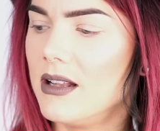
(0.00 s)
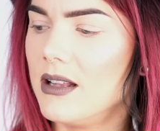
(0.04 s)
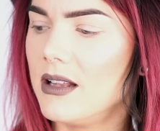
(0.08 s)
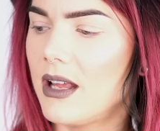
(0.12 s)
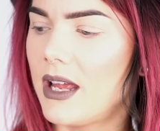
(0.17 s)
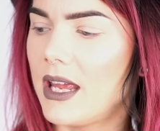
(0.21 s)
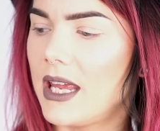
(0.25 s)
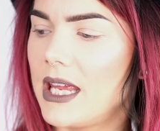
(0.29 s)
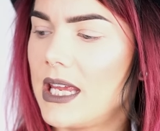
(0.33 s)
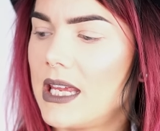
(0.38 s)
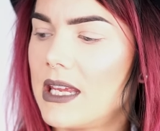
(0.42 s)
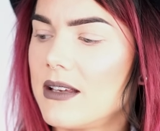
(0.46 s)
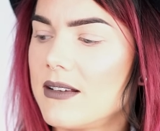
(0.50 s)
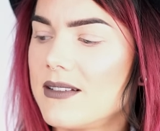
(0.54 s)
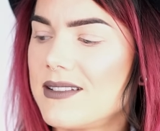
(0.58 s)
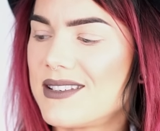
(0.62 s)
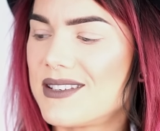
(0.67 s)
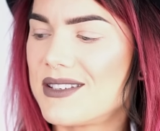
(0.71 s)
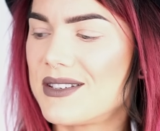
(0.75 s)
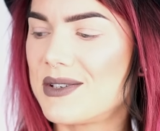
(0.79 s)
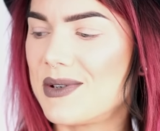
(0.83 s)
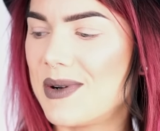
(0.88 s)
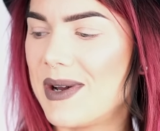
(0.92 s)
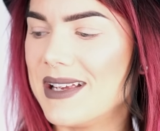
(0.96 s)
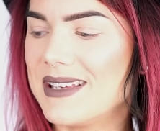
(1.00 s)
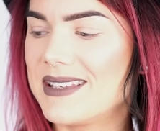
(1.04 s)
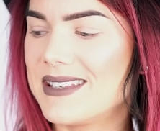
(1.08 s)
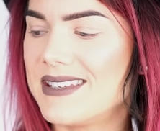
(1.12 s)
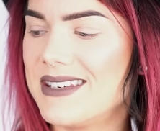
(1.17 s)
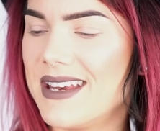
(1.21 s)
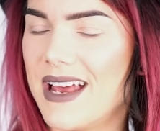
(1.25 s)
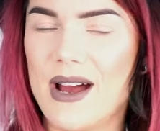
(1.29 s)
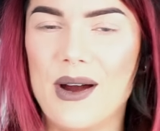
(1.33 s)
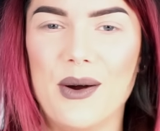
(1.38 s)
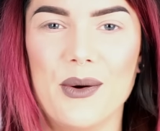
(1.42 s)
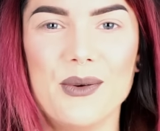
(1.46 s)
like stress
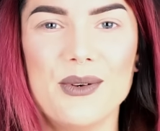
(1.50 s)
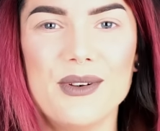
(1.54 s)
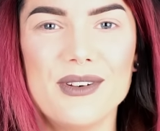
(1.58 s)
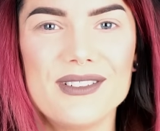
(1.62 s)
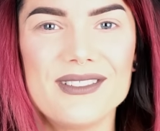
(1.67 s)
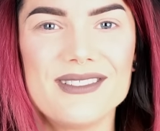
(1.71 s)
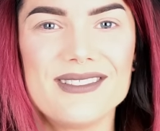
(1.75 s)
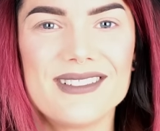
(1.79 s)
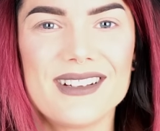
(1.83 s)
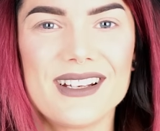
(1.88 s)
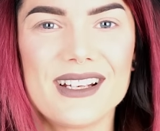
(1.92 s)
down,